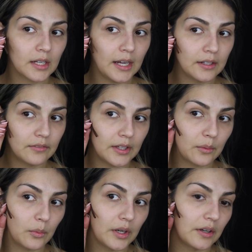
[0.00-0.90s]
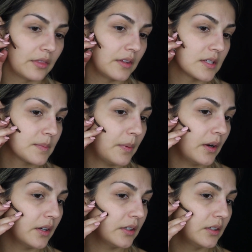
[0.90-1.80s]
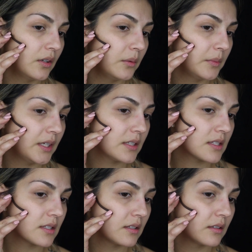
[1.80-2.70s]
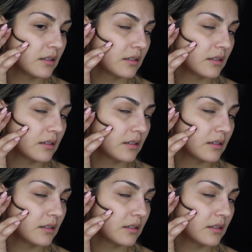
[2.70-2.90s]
kind of like where this part, you know, meets.